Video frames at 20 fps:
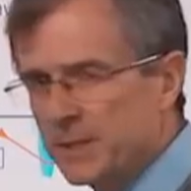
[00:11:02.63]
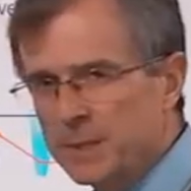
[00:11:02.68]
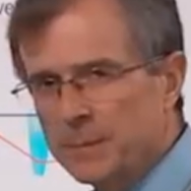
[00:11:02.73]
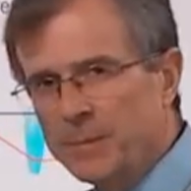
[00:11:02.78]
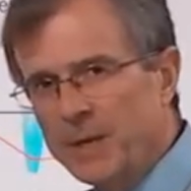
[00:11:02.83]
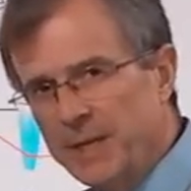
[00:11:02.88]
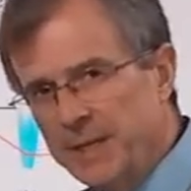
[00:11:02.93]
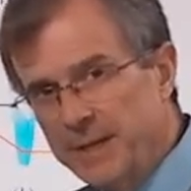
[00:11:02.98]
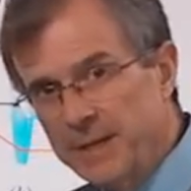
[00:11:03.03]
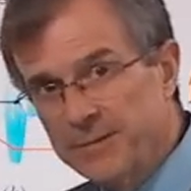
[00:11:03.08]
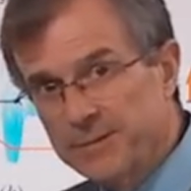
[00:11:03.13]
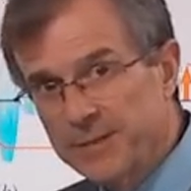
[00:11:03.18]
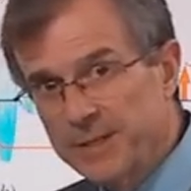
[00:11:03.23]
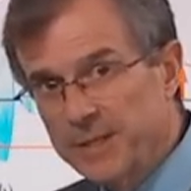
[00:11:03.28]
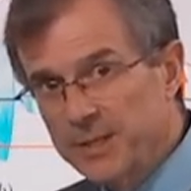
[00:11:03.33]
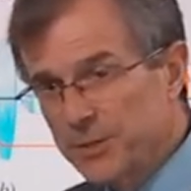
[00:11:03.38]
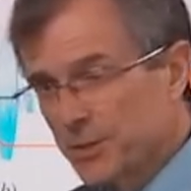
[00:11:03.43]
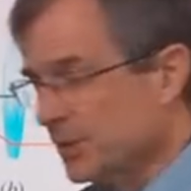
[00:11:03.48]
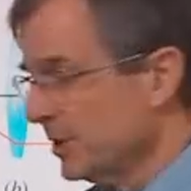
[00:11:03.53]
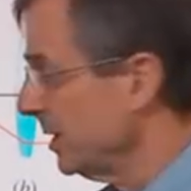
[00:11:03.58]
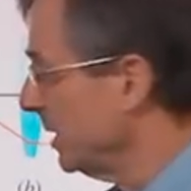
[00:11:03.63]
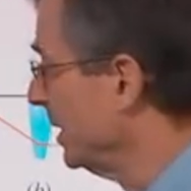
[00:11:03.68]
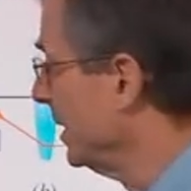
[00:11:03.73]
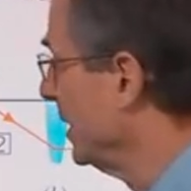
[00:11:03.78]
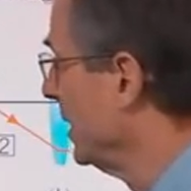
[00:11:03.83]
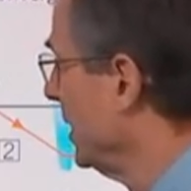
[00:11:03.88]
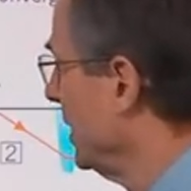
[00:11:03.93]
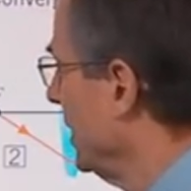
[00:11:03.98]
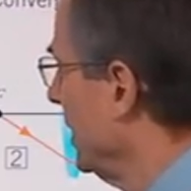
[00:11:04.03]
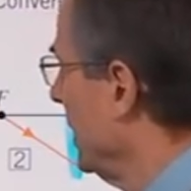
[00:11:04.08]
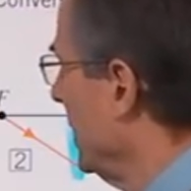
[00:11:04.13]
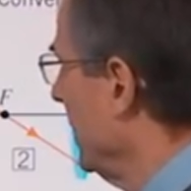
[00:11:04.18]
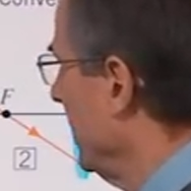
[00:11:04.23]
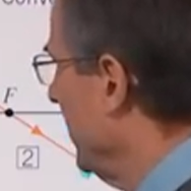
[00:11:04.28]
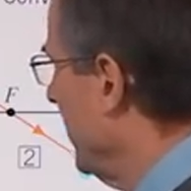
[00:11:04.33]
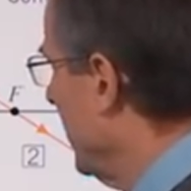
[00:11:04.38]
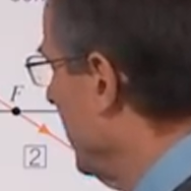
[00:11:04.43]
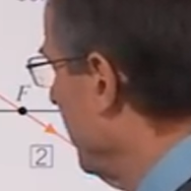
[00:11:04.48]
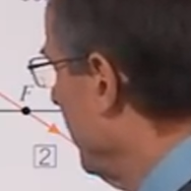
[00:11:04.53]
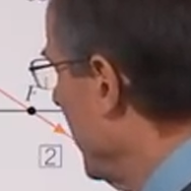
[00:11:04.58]
and by definition,
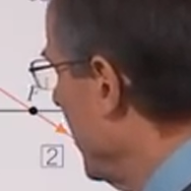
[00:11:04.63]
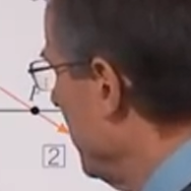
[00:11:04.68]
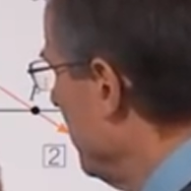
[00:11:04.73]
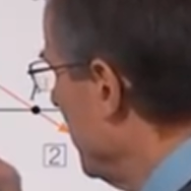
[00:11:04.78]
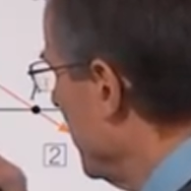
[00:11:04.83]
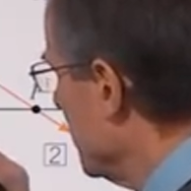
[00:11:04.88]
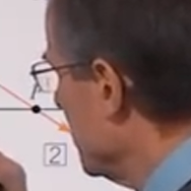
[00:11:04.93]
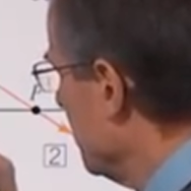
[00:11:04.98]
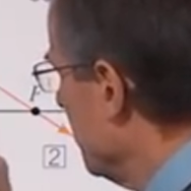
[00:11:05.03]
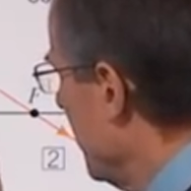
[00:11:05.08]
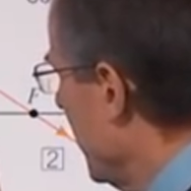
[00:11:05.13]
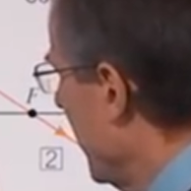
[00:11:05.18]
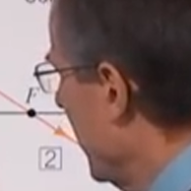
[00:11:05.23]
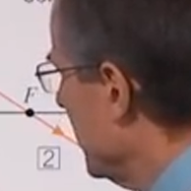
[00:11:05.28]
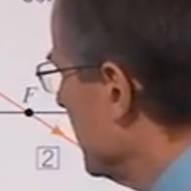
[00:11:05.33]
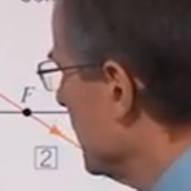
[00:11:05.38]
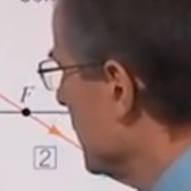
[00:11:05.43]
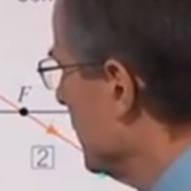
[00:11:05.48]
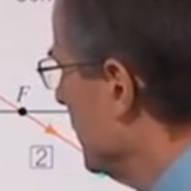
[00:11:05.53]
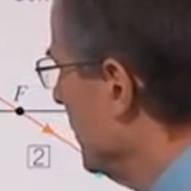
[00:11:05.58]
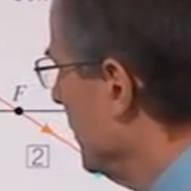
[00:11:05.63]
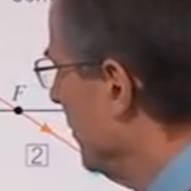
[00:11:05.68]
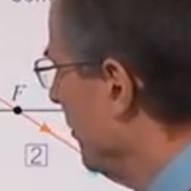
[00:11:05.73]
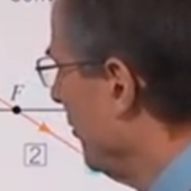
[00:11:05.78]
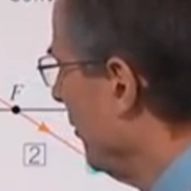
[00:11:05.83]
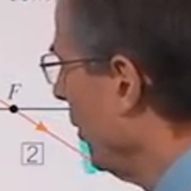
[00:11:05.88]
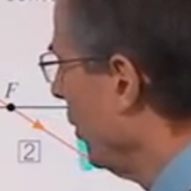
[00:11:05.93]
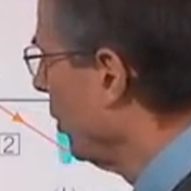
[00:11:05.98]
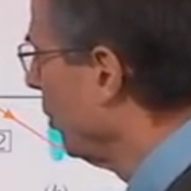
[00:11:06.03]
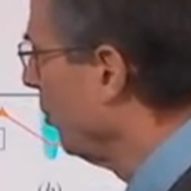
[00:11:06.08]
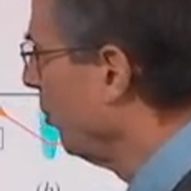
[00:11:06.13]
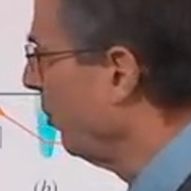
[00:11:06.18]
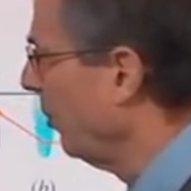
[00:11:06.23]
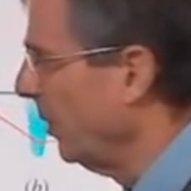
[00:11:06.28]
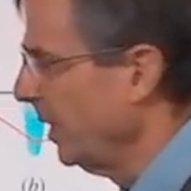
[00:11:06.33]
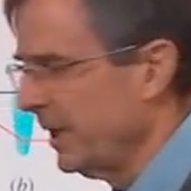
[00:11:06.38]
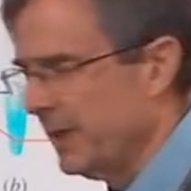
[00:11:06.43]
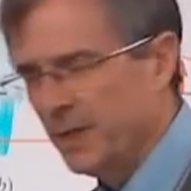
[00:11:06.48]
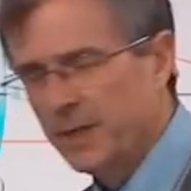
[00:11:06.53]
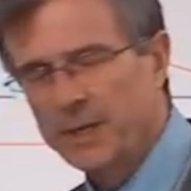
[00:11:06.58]
that ray must pass through the focal
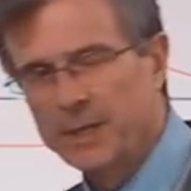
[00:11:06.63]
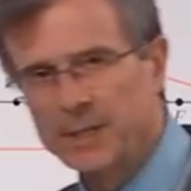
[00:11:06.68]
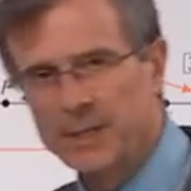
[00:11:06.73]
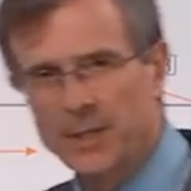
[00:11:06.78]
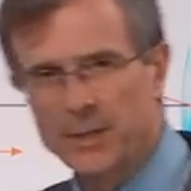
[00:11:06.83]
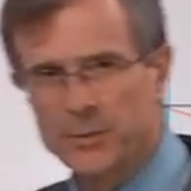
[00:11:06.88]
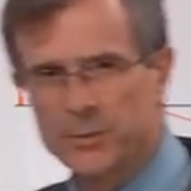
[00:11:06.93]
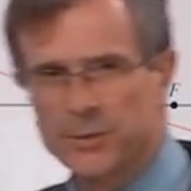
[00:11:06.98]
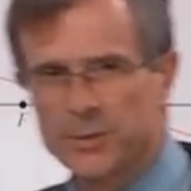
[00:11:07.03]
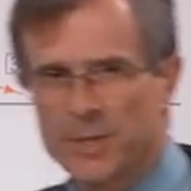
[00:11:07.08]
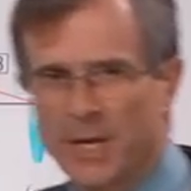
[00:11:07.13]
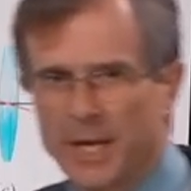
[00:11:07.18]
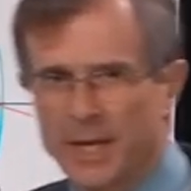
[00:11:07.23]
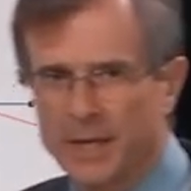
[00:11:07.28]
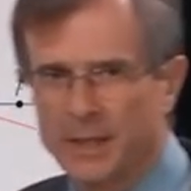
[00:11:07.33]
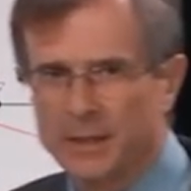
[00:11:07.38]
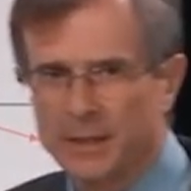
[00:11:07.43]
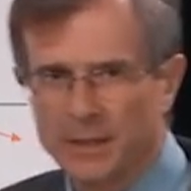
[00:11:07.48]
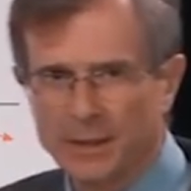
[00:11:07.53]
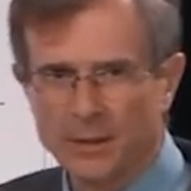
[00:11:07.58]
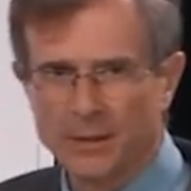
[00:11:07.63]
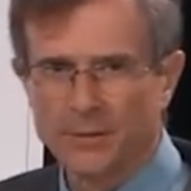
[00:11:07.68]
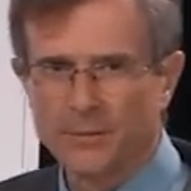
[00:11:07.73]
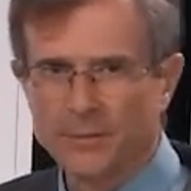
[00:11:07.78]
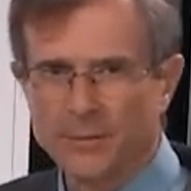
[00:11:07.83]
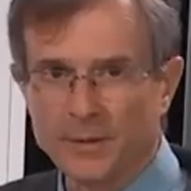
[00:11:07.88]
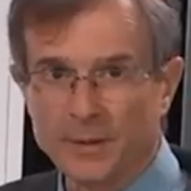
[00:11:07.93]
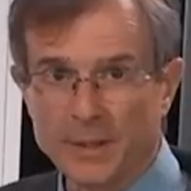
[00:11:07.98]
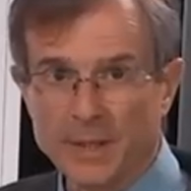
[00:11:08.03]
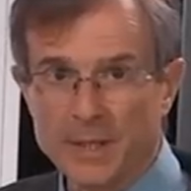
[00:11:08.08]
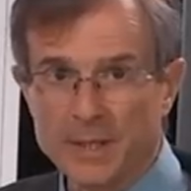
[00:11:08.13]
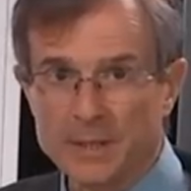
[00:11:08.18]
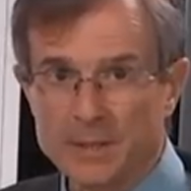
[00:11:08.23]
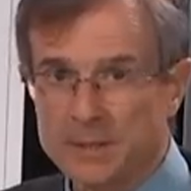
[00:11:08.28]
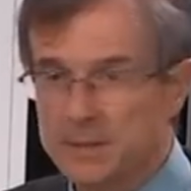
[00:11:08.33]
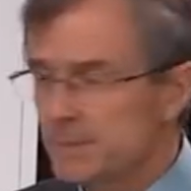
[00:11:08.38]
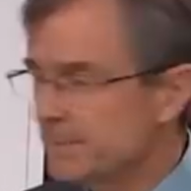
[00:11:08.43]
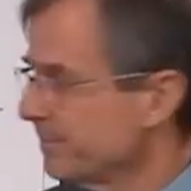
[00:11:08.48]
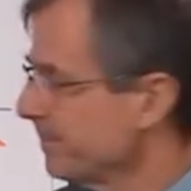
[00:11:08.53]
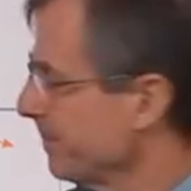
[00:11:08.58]
point on the other side of the lens.